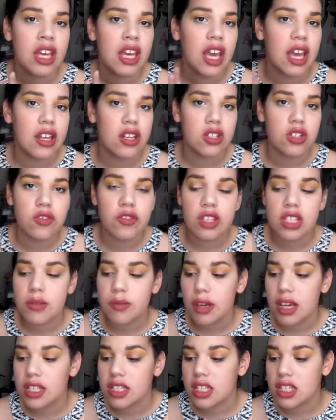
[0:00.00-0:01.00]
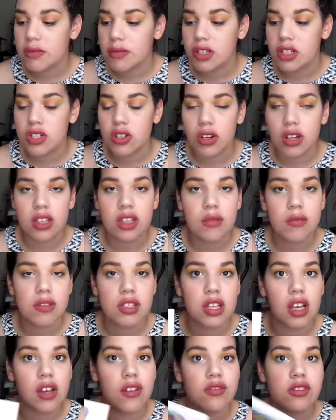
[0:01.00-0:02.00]
And Juvia's Place has been showing
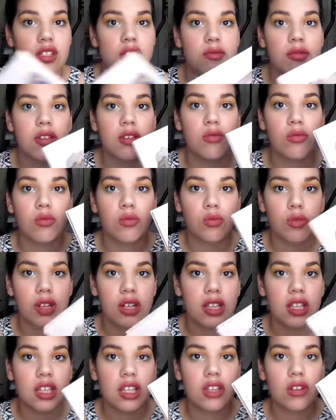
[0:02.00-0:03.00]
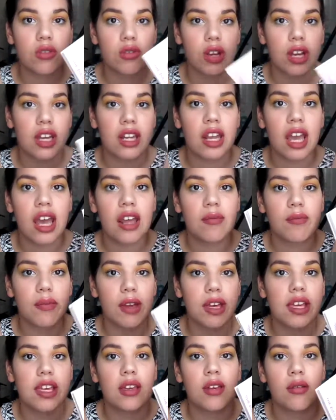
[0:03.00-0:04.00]
themselves to be really great at
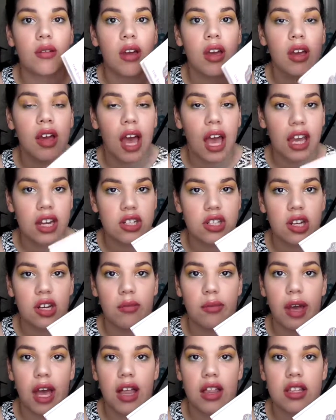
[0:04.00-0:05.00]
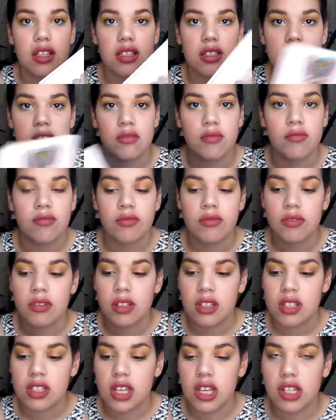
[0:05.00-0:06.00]
making eyeshadow palettes,
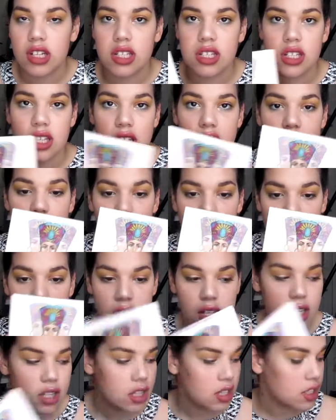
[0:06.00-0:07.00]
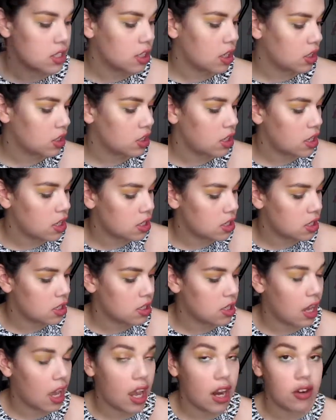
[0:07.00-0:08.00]
such as this one, such as the
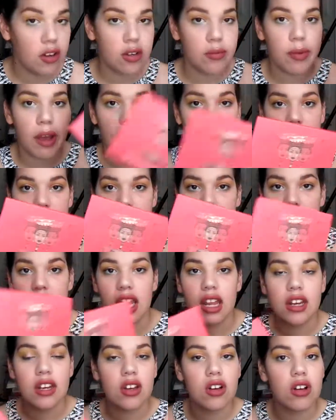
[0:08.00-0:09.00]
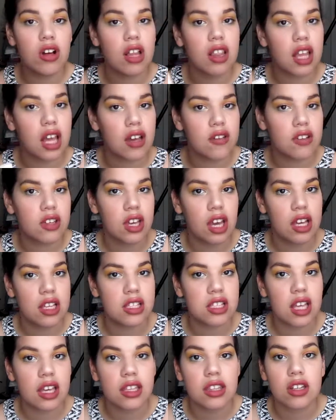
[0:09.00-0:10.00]
Saharan palette. And I know a lot of you
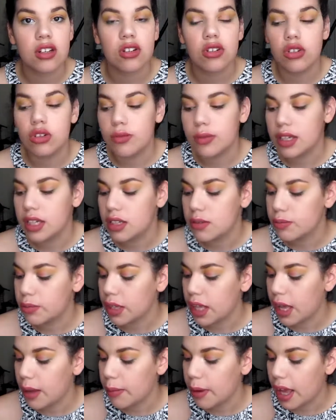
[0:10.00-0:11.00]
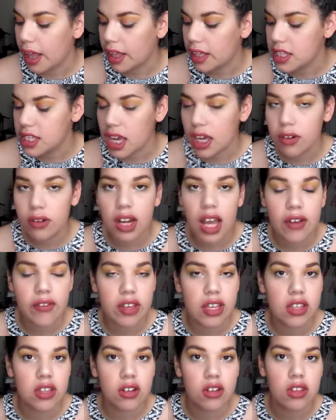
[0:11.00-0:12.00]
guys like their Nubian palettes. I don't have
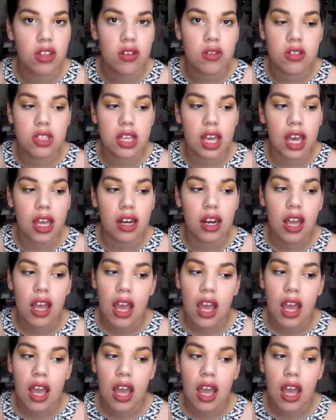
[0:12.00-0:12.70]
either of those yet.